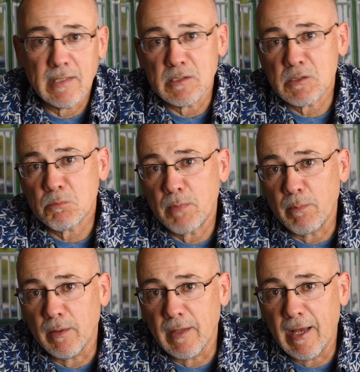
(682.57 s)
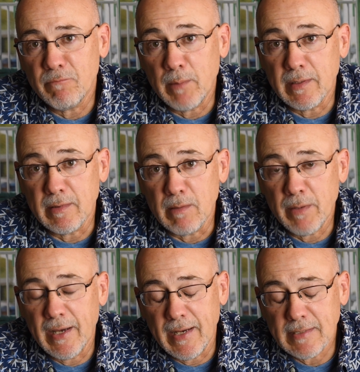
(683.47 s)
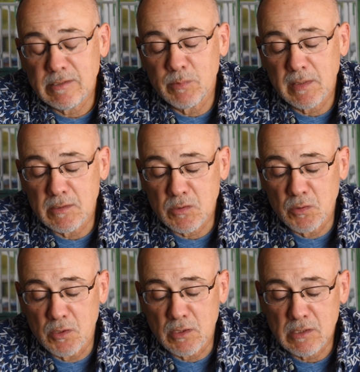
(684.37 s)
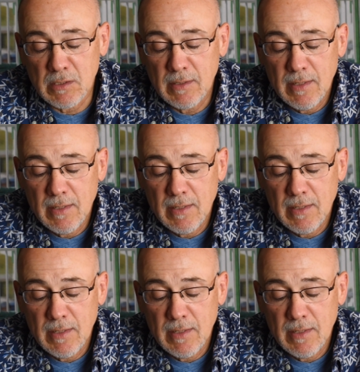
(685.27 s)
as people have been in the past with this horse.